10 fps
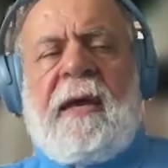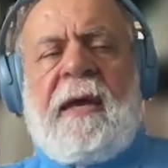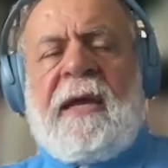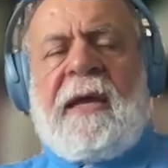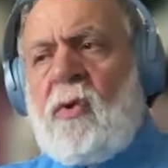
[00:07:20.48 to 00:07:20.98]

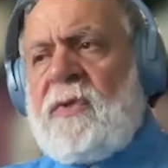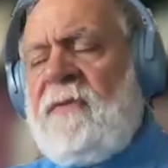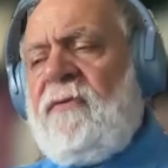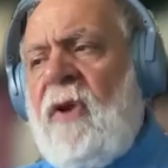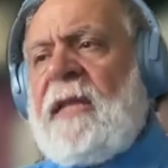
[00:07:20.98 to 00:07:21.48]

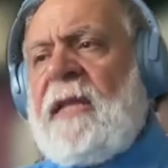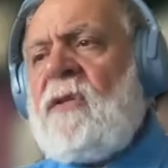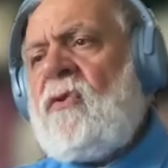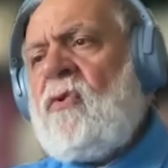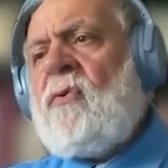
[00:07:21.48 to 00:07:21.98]
exclusive
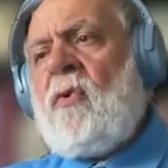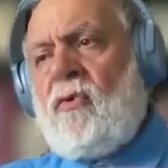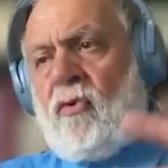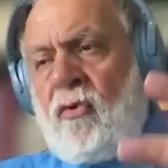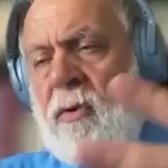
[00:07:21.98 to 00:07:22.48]
right to